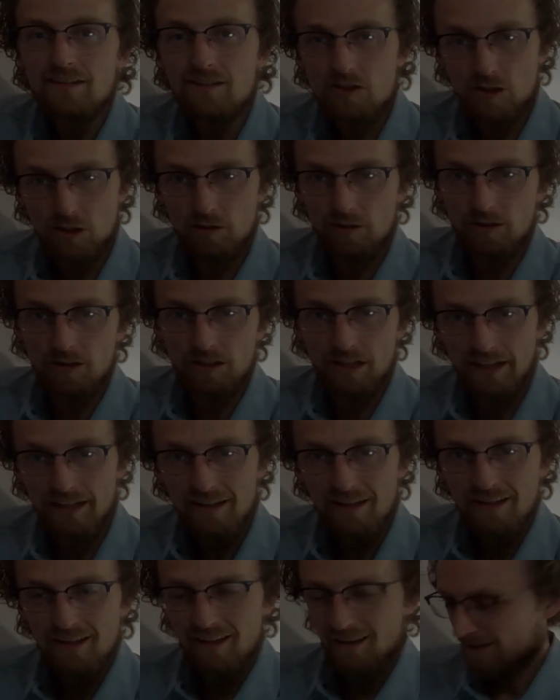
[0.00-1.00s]
certainly.
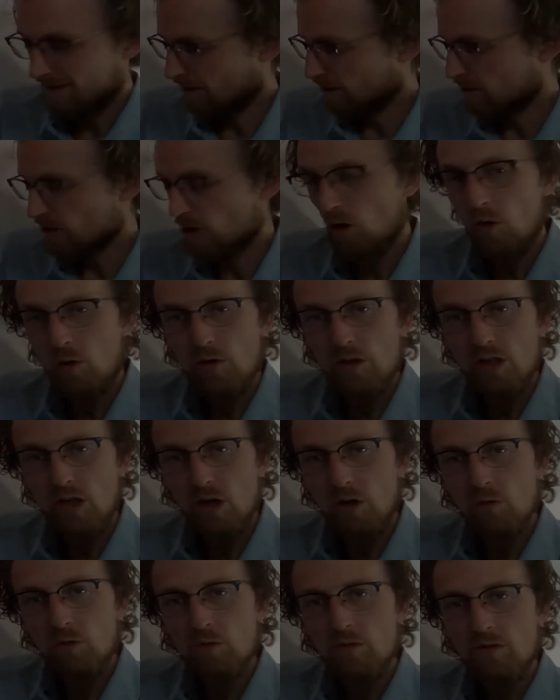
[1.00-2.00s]
There's
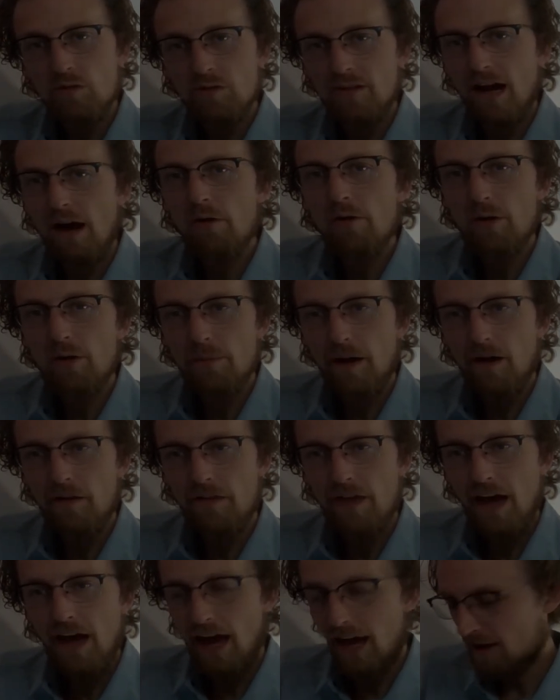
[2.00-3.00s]
no doubt about
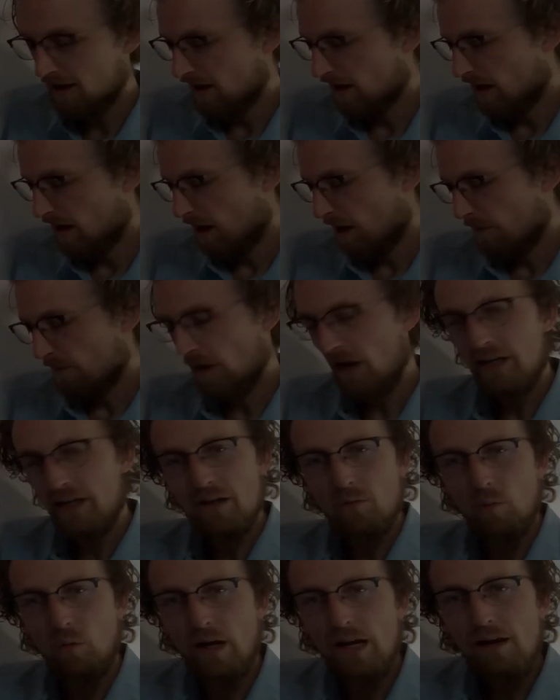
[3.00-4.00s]
that. But
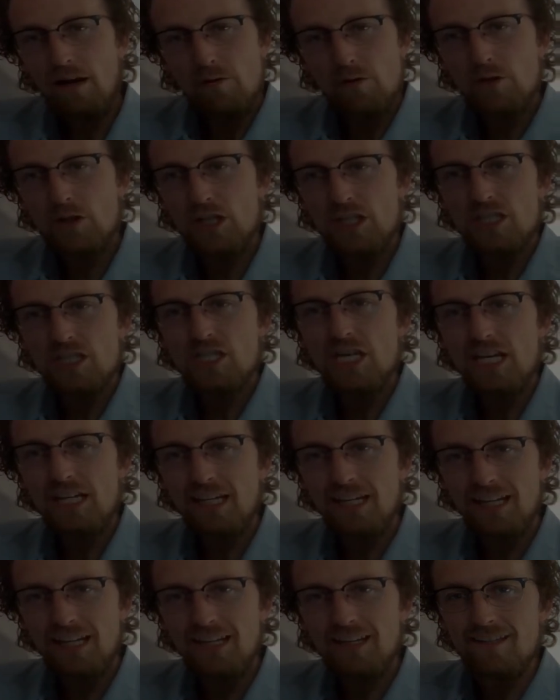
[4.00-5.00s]
whatever this thing
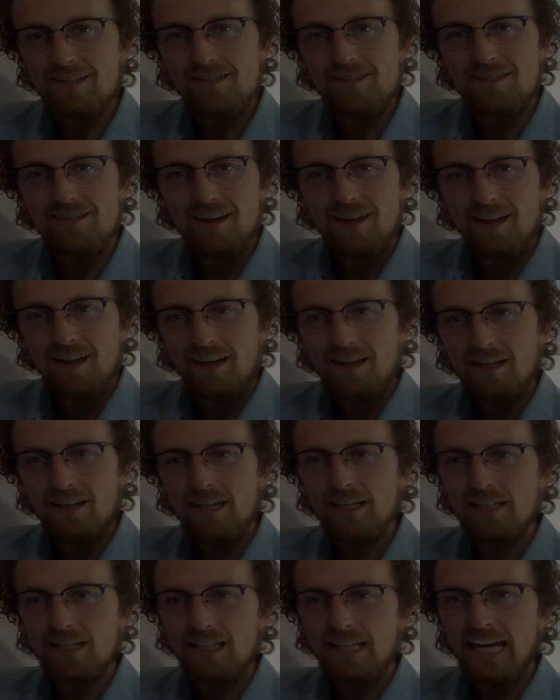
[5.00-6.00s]
is,
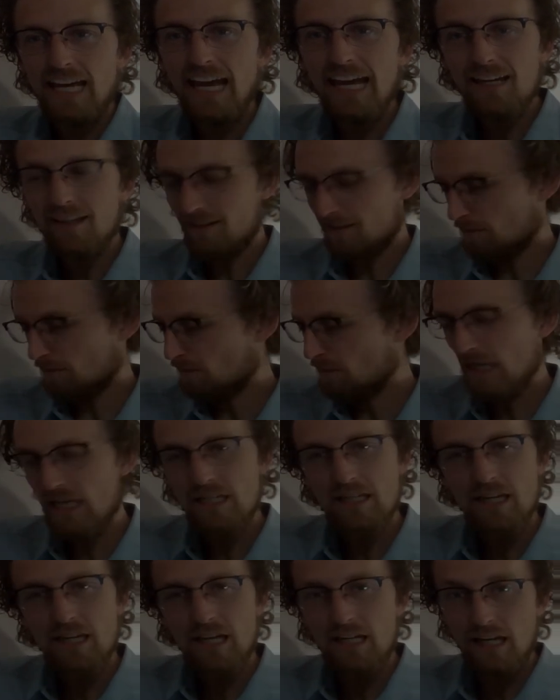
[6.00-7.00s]
it can't
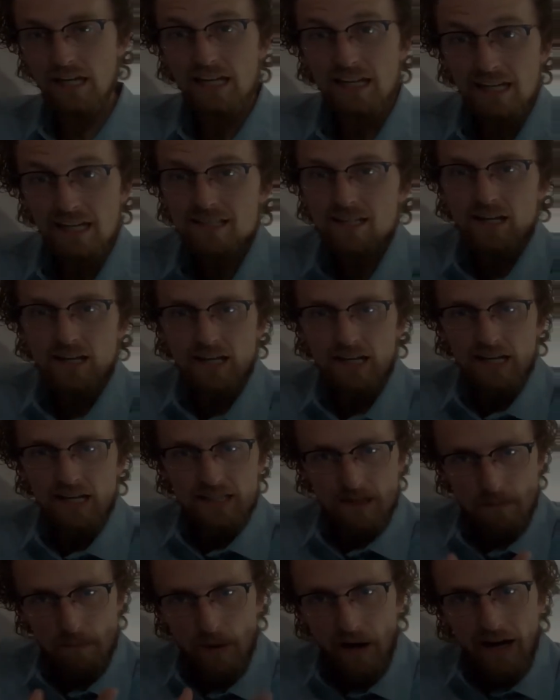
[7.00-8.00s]
be, it is
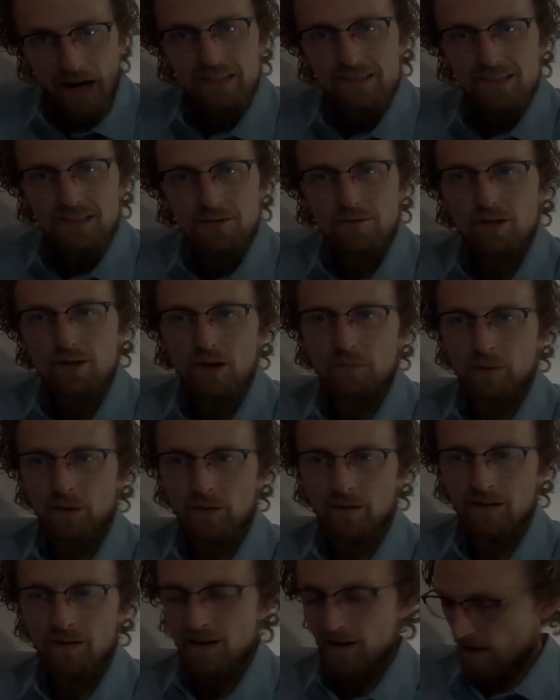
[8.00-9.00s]
a positive
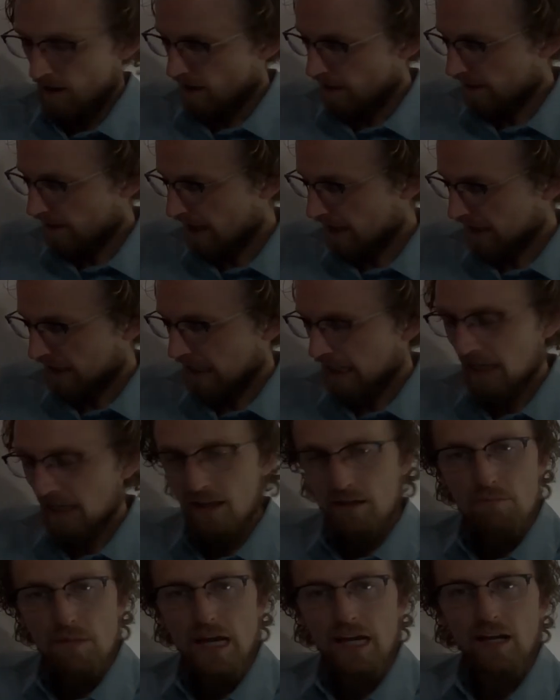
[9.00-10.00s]
number that
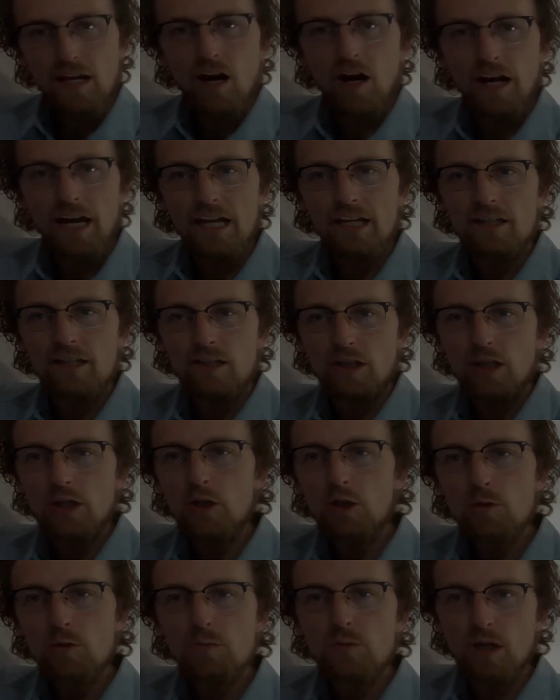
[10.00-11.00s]
can't make our n
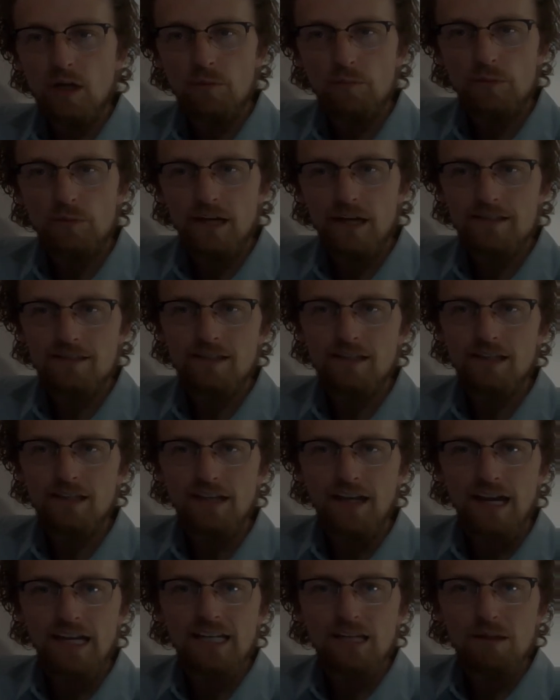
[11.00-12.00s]
cubed
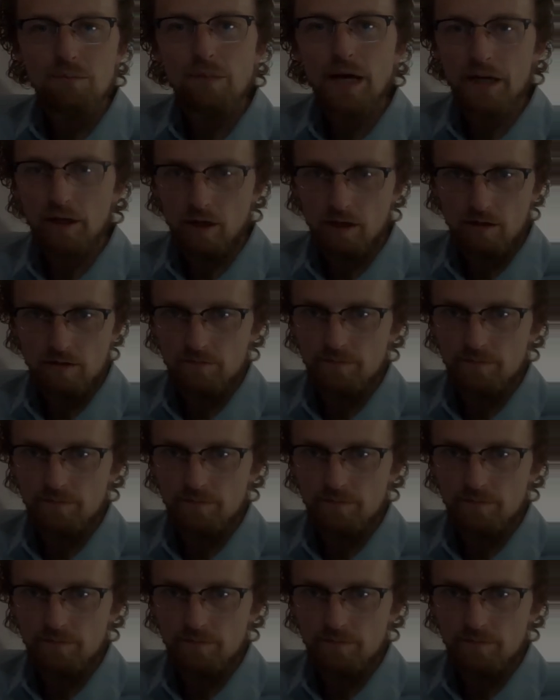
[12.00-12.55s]
complexity any better,